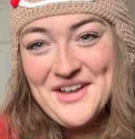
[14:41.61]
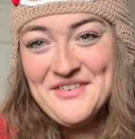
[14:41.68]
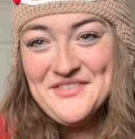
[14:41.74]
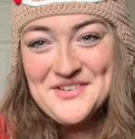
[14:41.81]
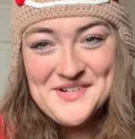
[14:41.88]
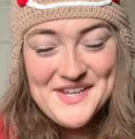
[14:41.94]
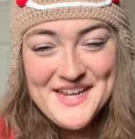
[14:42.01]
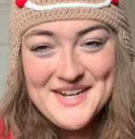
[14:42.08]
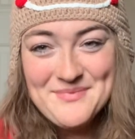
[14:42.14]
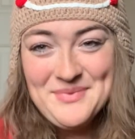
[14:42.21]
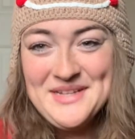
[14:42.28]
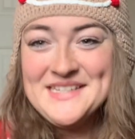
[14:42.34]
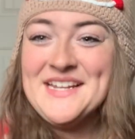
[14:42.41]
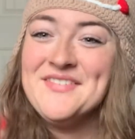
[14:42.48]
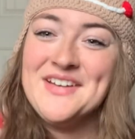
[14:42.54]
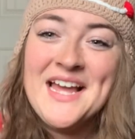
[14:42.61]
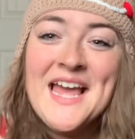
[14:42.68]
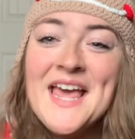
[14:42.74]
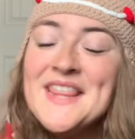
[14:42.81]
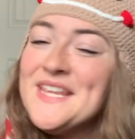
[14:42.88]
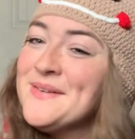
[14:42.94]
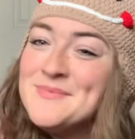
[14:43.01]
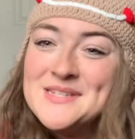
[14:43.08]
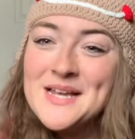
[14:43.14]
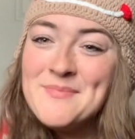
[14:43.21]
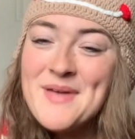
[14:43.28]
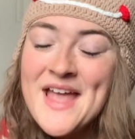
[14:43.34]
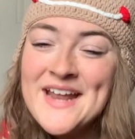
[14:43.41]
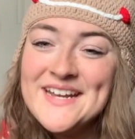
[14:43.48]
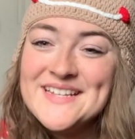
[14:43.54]
If you did, please give it a thumbs up
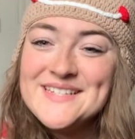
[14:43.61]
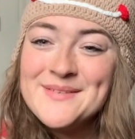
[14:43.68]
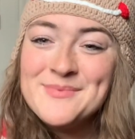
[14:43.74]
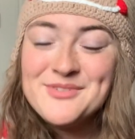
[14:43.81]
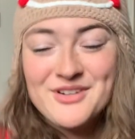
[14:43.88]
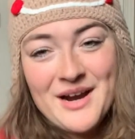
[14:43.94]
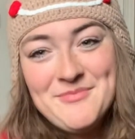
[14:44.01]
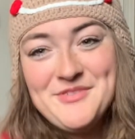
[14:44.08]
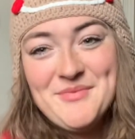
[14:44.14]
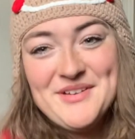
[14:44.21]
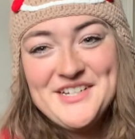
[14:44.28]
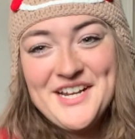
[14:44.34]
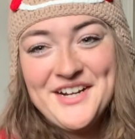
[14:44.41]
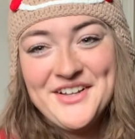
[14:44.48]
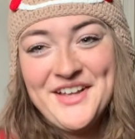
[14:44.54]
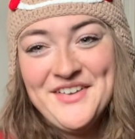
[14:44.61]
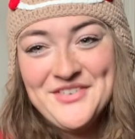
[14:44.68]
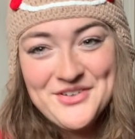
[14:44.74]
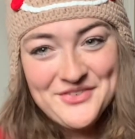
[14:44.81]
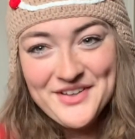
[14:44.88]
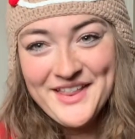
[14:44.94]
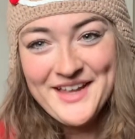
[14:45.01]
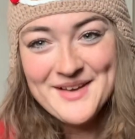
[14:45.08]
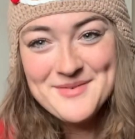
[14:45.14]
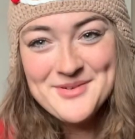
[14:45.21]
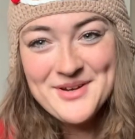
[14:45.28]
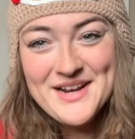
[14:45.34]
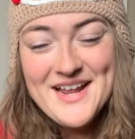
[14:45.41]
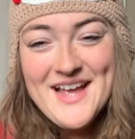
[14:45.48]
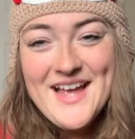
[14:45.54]
and subscribe to my channel if you're feeling up to
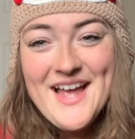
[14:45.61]
it.